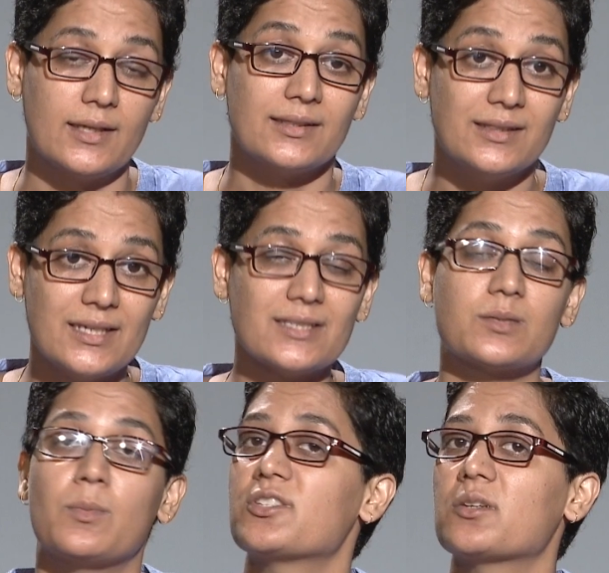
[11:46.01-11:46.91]
this
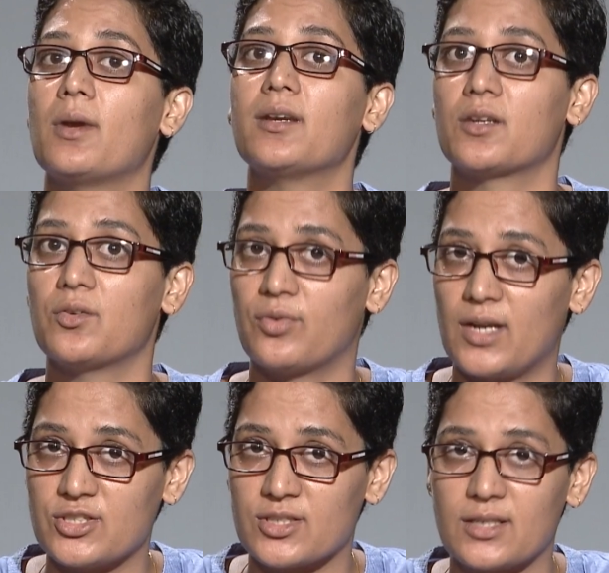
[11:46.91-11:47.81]
measurement
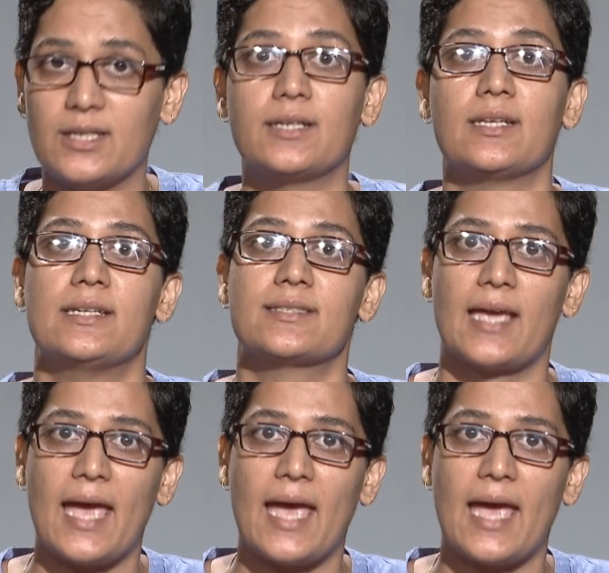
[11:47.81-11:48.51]
refresh rate is